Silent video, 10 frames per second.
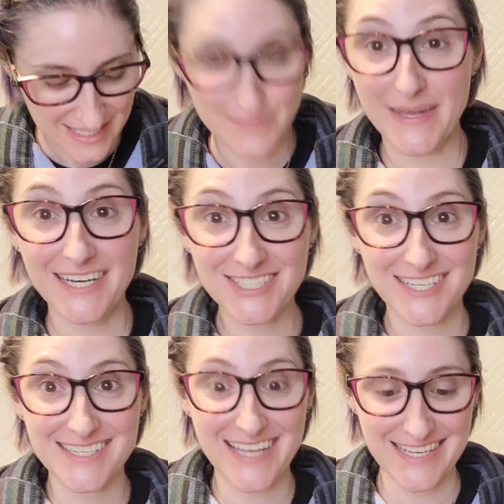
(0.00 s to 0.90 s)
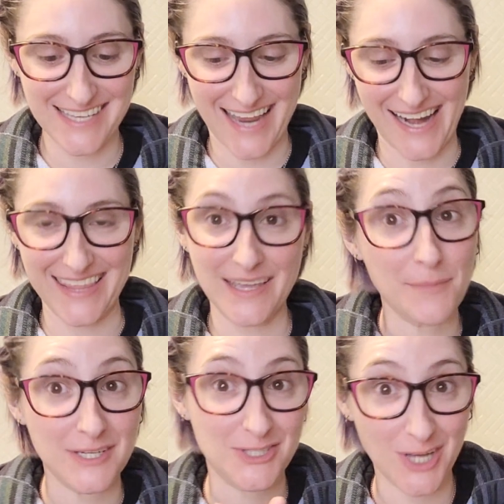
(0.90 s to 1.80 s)
Spinach doesn't taste like anything, but
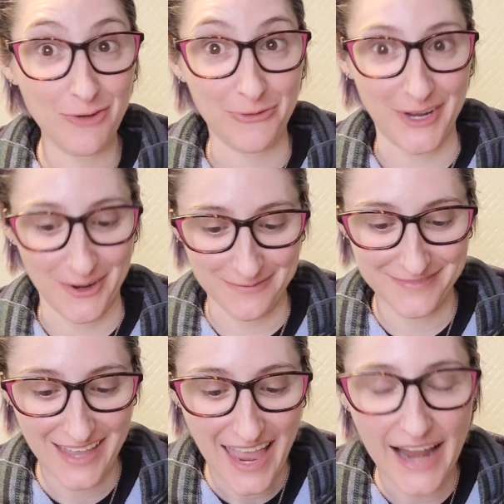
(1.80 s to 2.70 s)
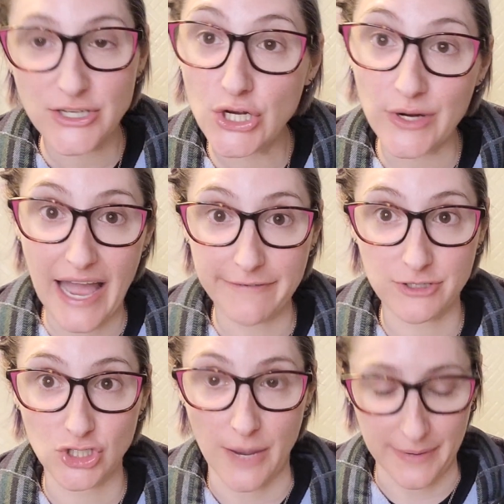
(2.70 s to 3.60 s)
it's good for you. And you don't have to
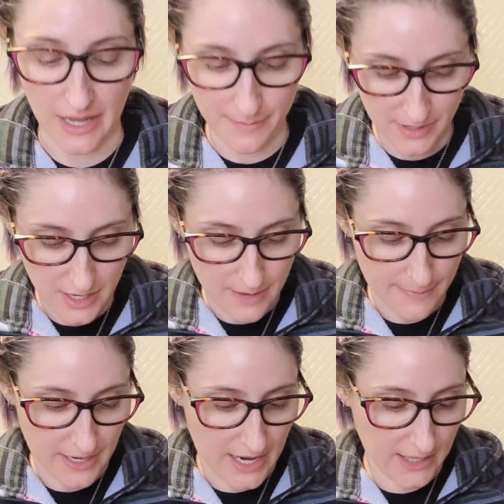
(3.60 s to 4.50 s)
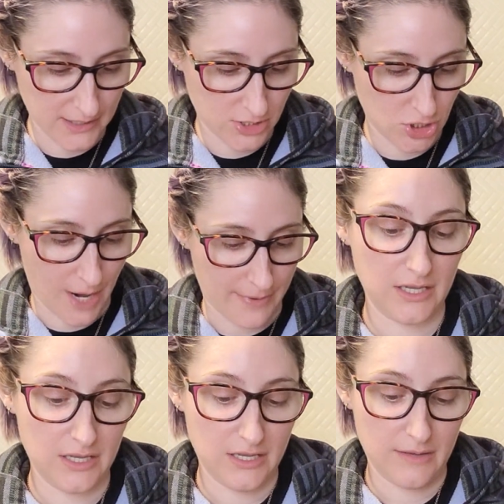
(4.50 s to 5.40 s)
chop it up, but I like to chop it
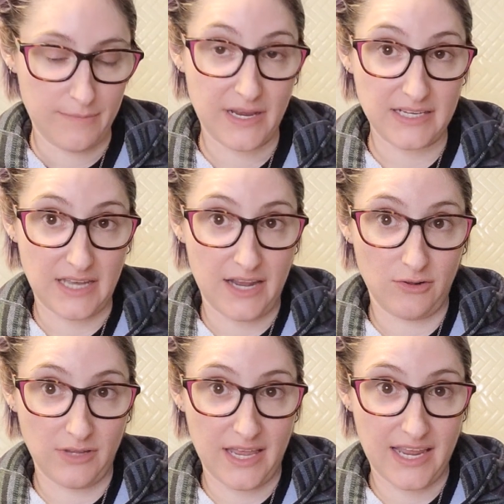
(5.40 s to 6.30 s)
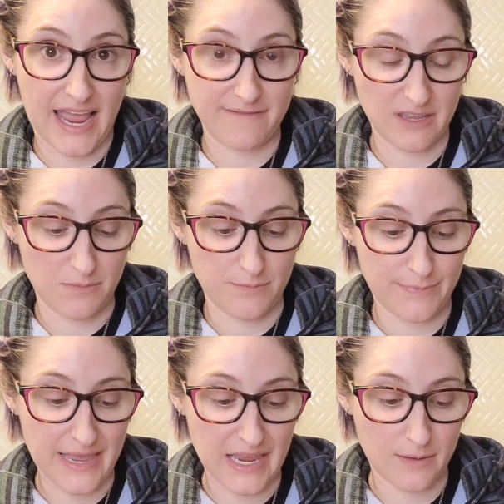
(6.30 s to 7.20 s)
up because I don't like having
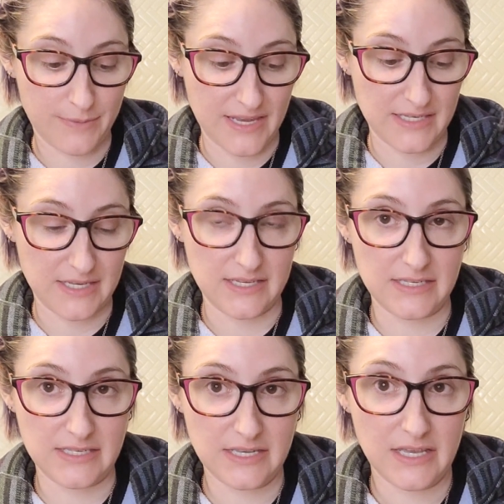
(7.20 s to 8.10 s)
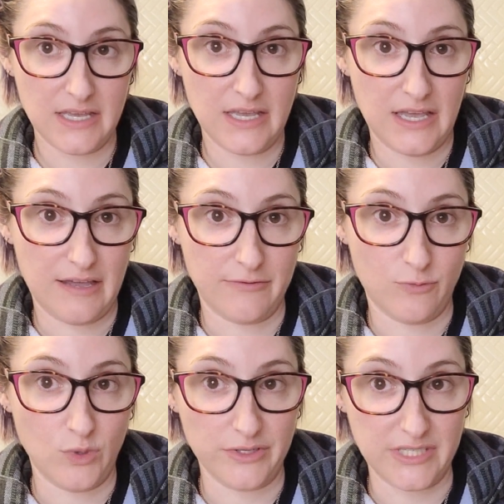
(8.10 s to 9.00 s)
big pieces of
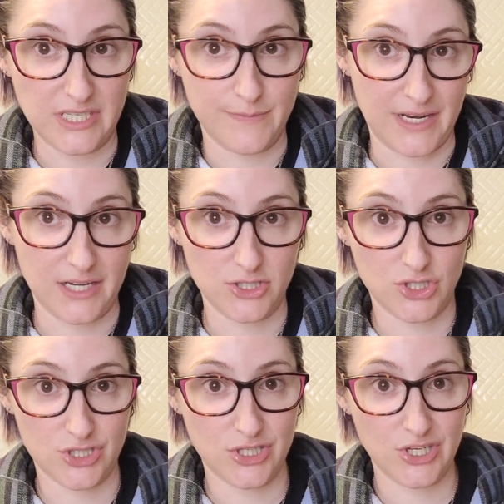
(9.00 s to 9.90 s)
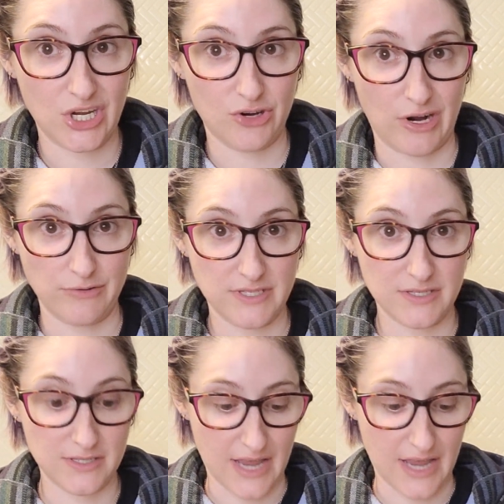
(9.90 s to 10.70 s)
wilty spinach. Gross.